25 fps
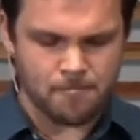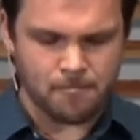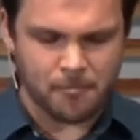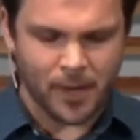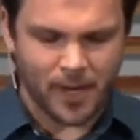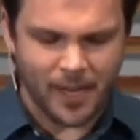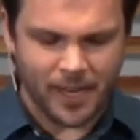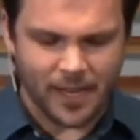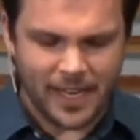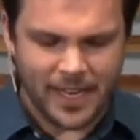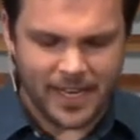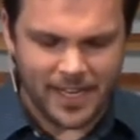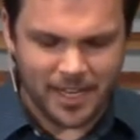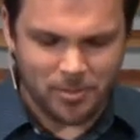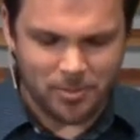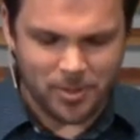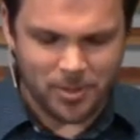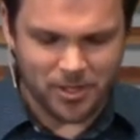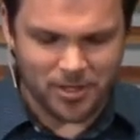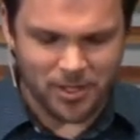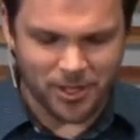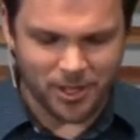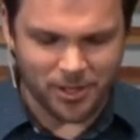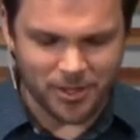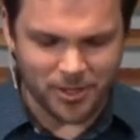A.W.
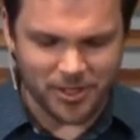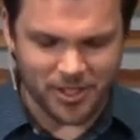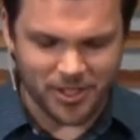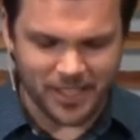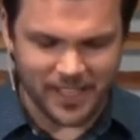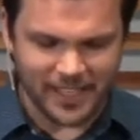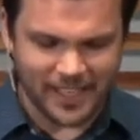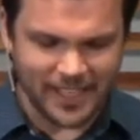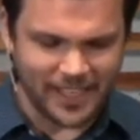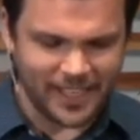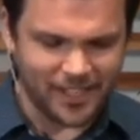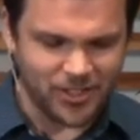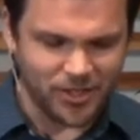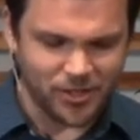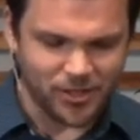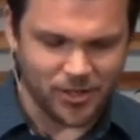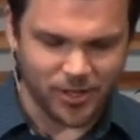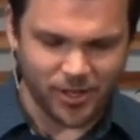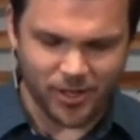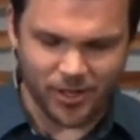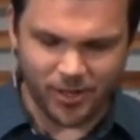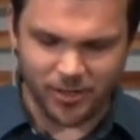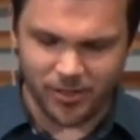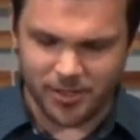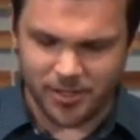Tozer, in the
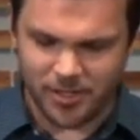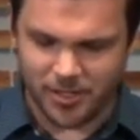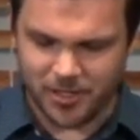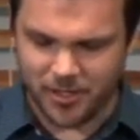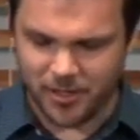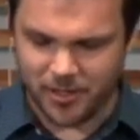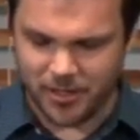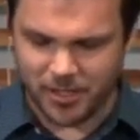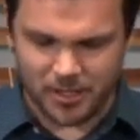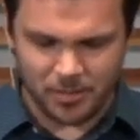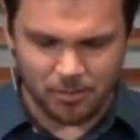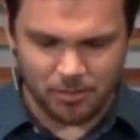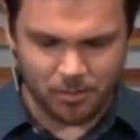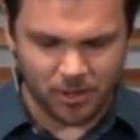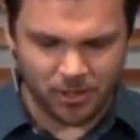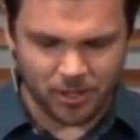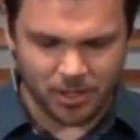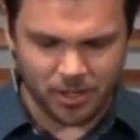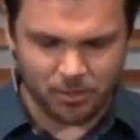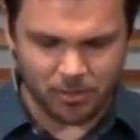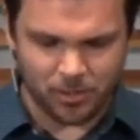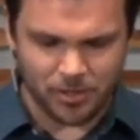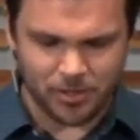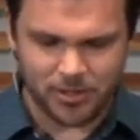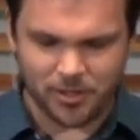intro to his book, The
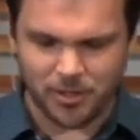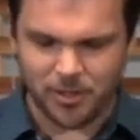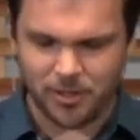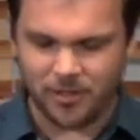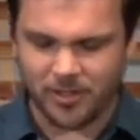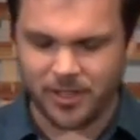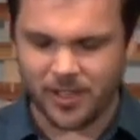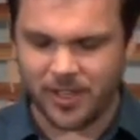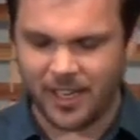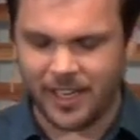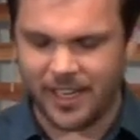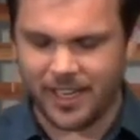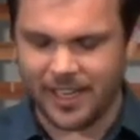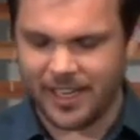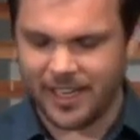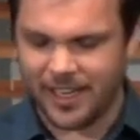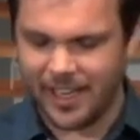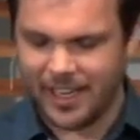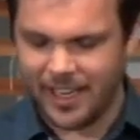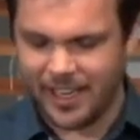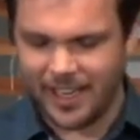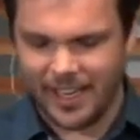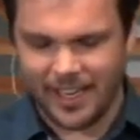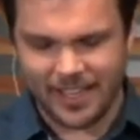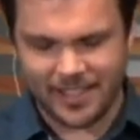Pursuit of God,
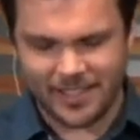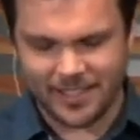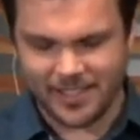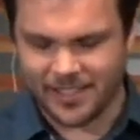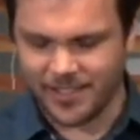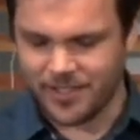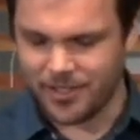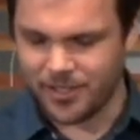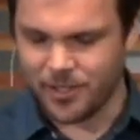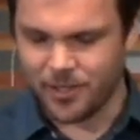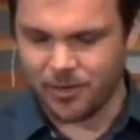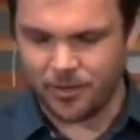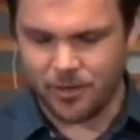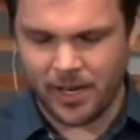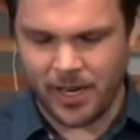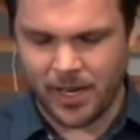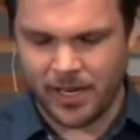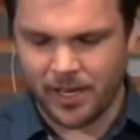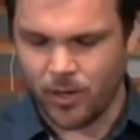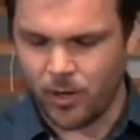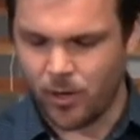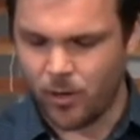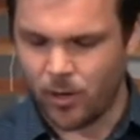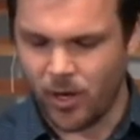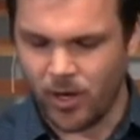has this great
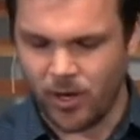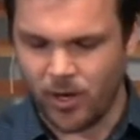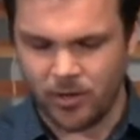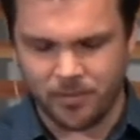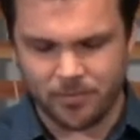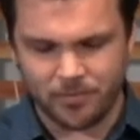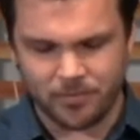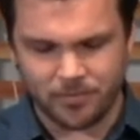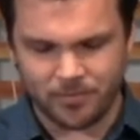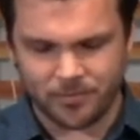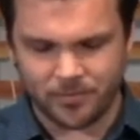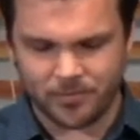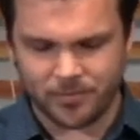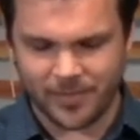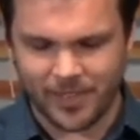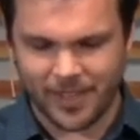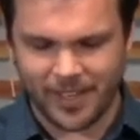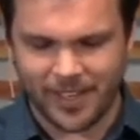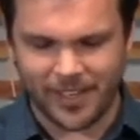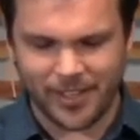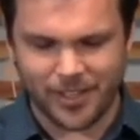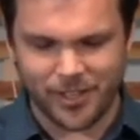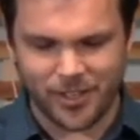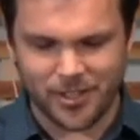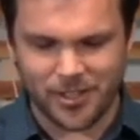quote. I
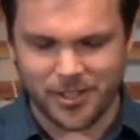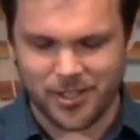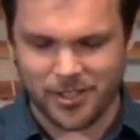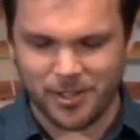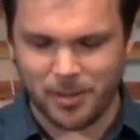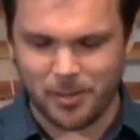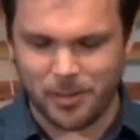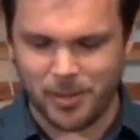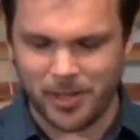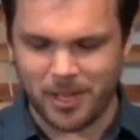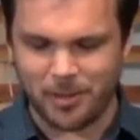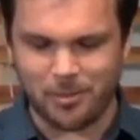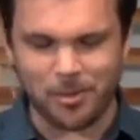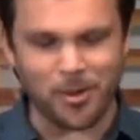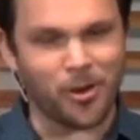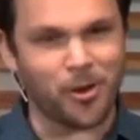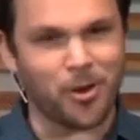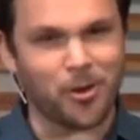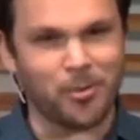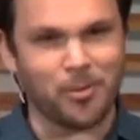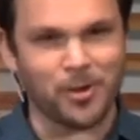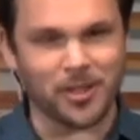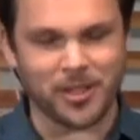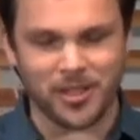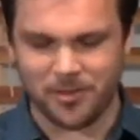encourage you to pick up the whole
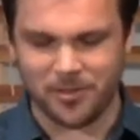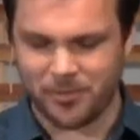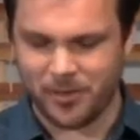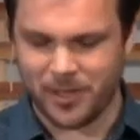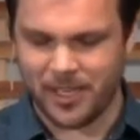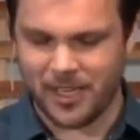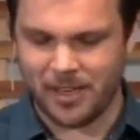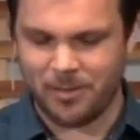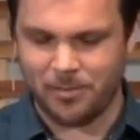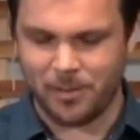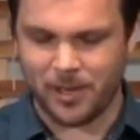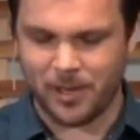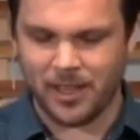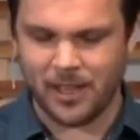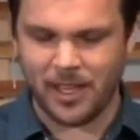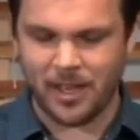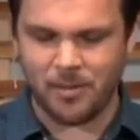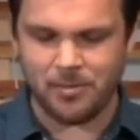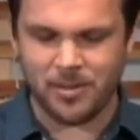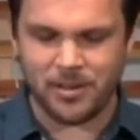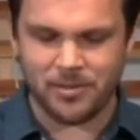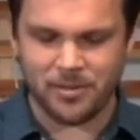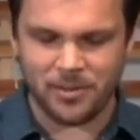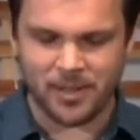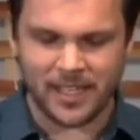book and read it, but let
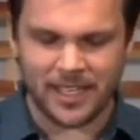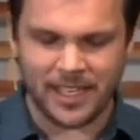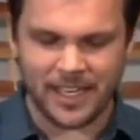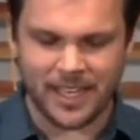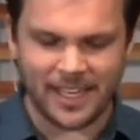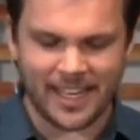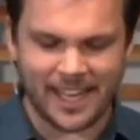me read it.